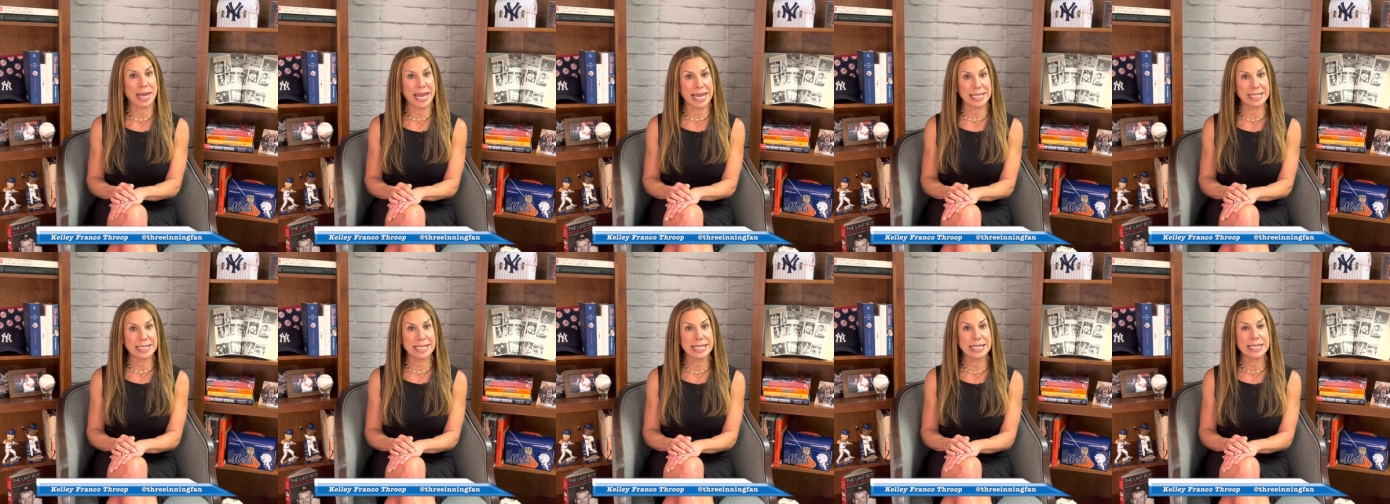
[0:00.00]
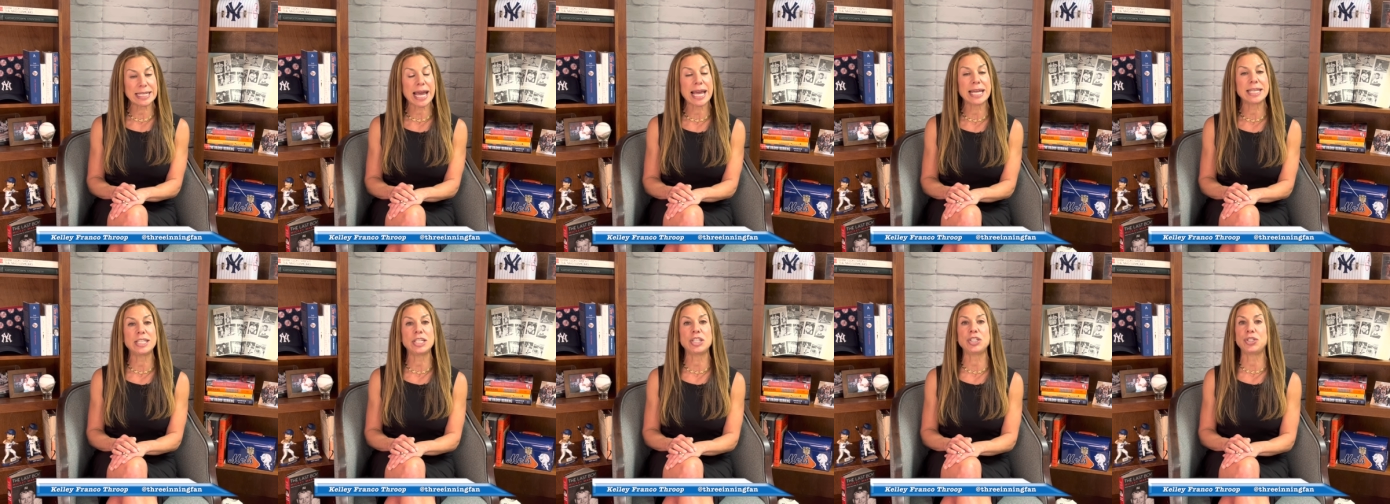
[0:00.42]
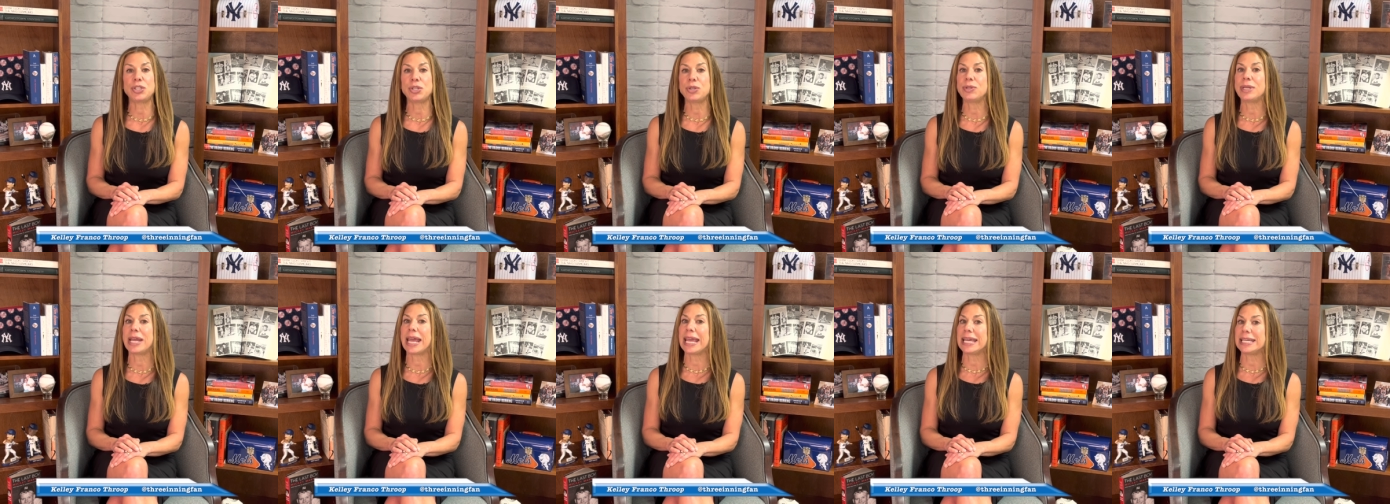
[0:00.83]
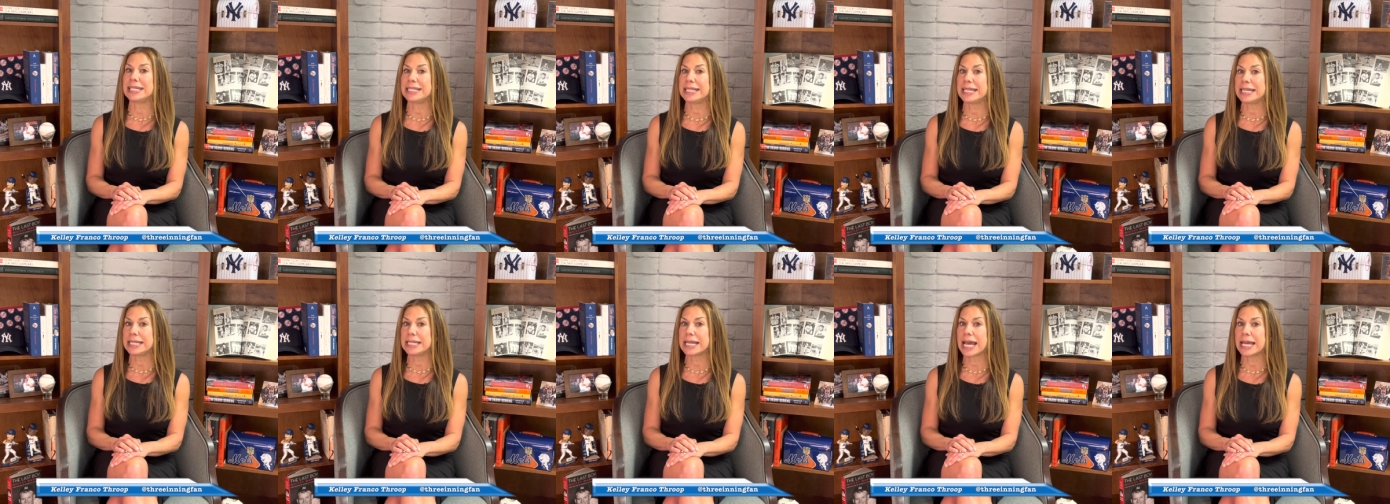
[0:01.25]
1892 to
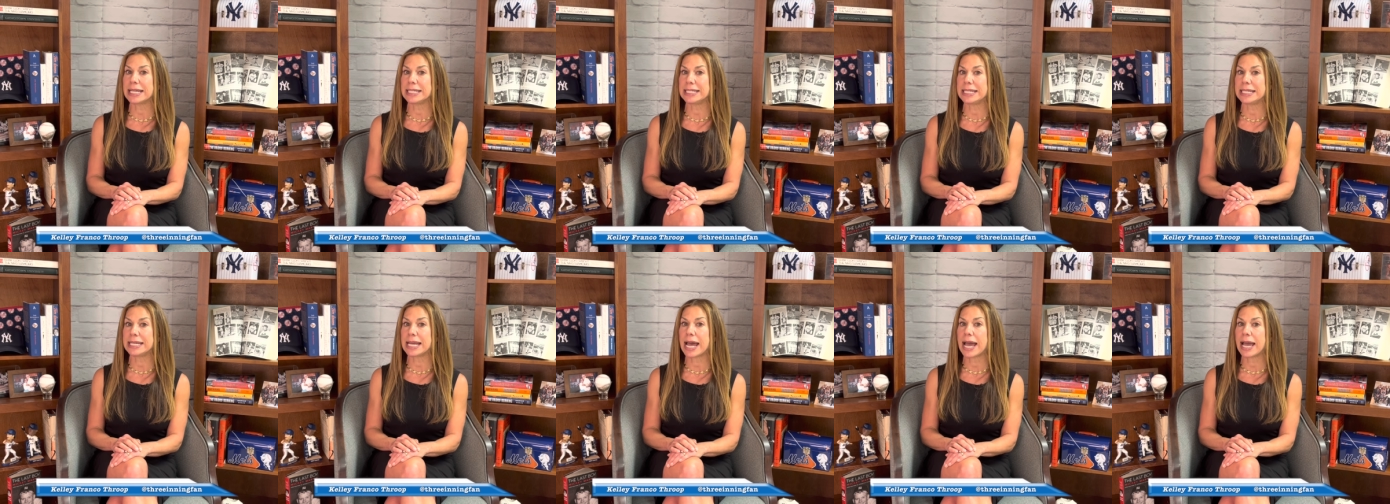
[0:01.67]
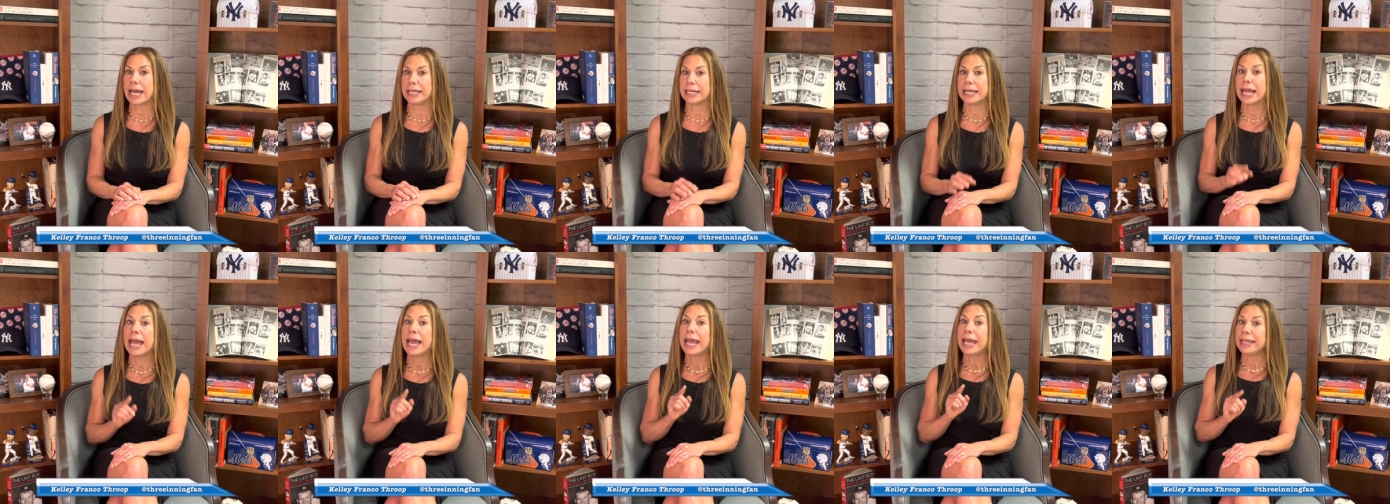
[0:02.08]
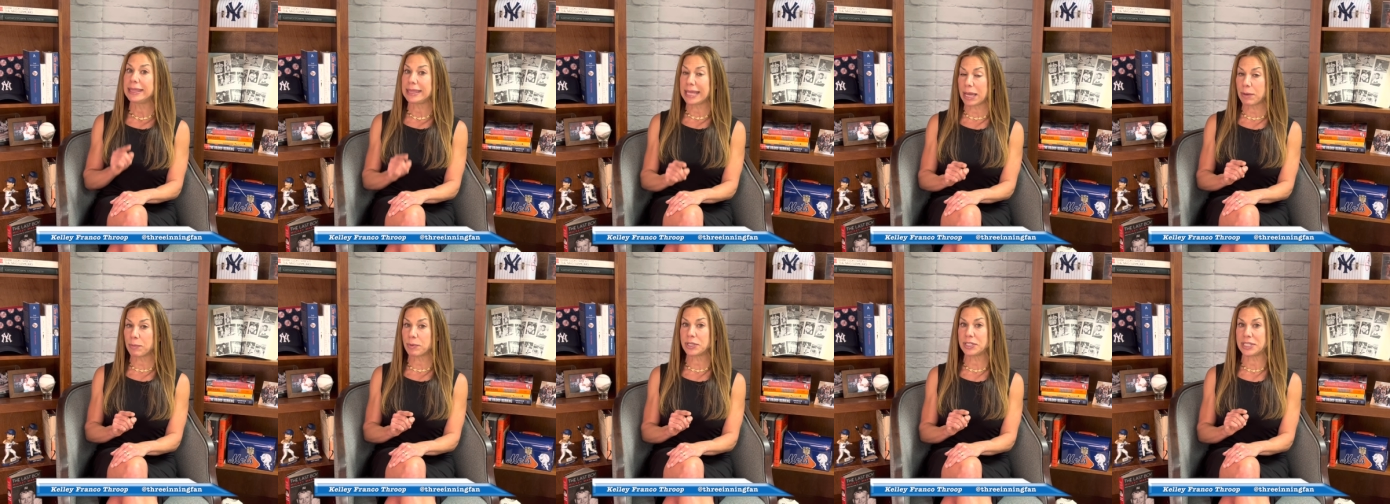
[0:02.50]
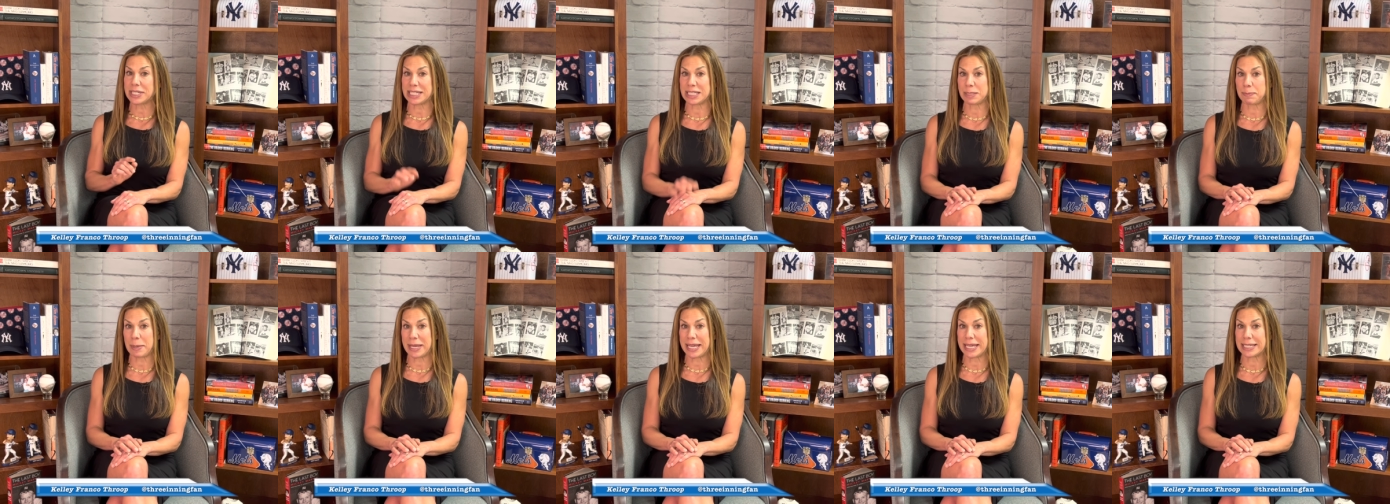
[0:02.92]
1899. They were
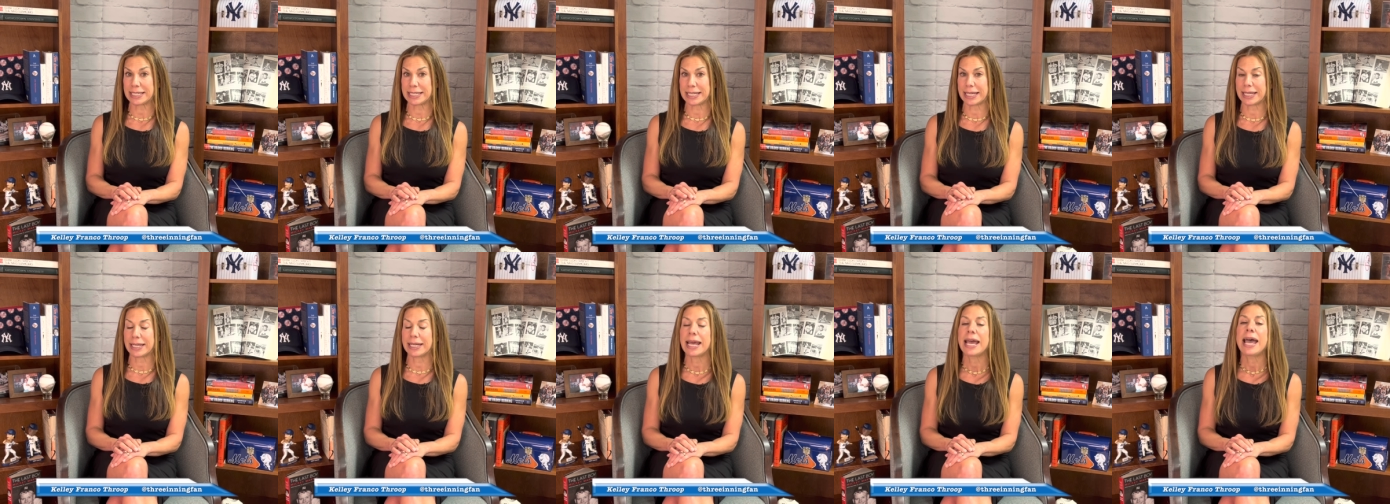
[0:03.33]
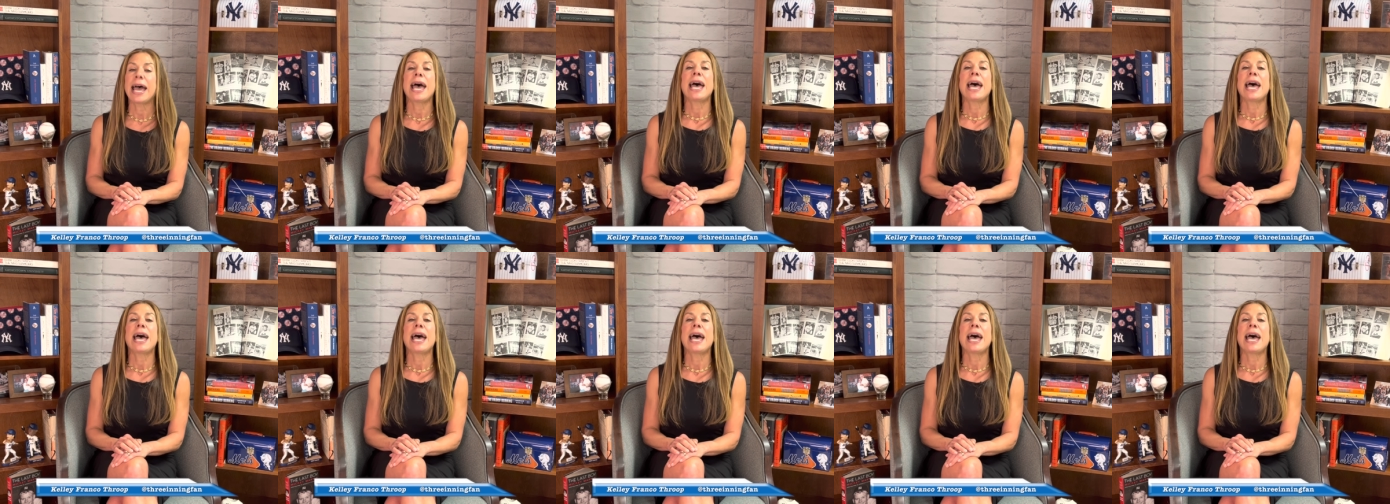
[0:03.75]
disbanded.